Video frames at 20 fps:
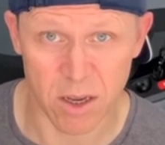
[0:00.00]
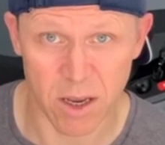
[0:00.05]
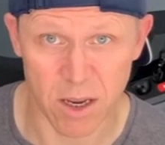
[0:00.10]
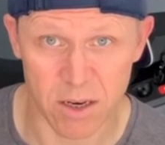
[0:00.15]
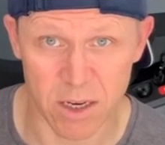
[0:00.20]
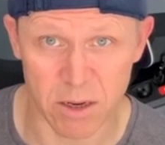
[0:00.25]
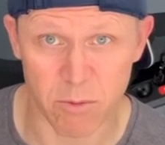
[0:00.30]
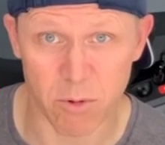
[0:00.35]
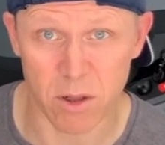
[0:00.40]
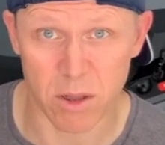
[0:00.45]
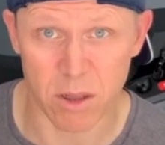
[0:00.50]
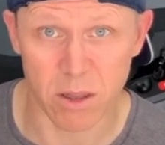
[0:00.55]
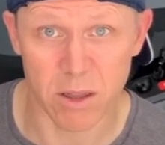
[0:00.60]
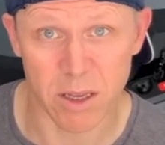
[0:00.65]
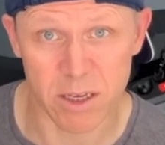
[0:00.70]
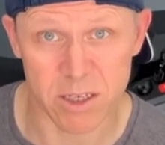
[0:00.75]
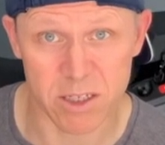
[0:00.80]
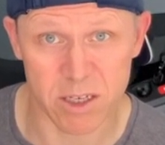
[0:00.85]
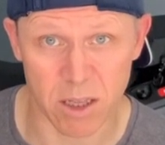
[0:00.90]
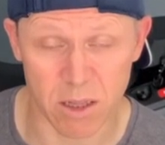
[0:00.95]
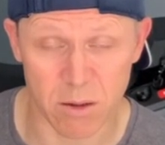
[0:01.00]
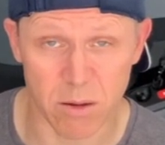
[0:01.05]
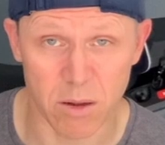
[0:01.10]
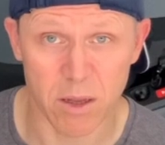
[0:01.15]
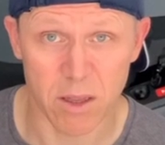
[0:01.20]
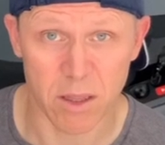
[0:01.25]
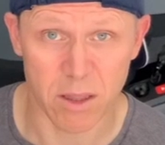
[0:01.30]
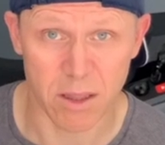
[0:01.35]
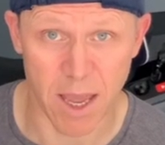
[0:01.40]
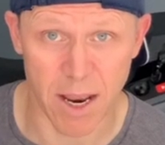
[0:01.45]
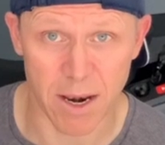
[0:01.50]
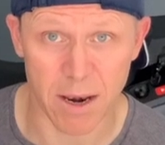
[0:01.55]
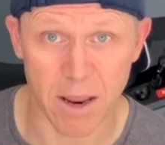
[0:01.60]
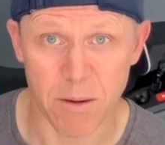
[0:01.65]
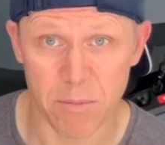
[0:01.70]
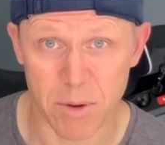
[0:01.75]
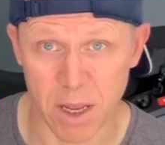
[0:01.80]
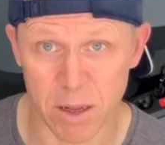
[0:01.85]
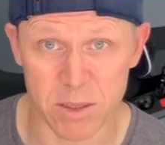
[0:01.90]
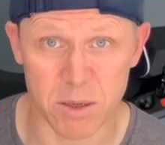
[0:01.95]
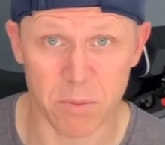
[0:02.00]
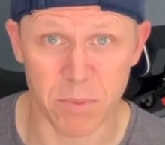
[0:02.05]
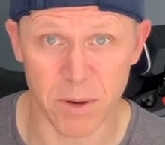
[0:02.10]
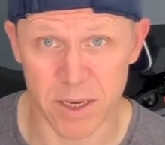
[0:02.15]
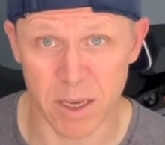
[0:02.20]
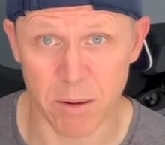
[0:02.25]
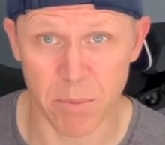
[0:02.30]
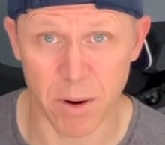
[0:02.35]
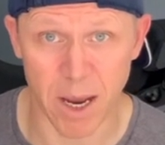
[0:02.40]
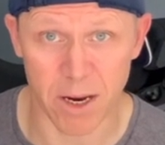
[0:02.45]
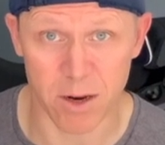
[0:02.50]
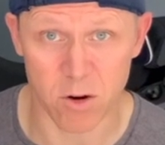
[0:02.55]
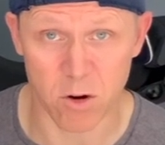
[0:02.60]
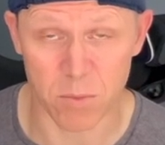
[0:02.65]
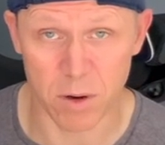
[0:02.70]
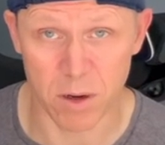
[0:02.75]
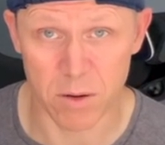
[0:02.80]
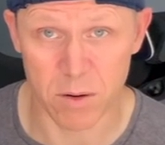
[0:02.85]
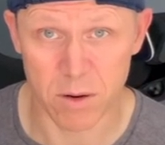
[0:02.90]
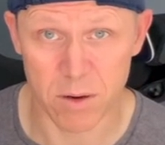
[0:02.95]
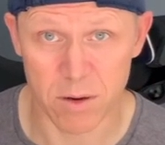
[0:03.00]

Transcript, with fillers: and you will still then be able to pick your bike up.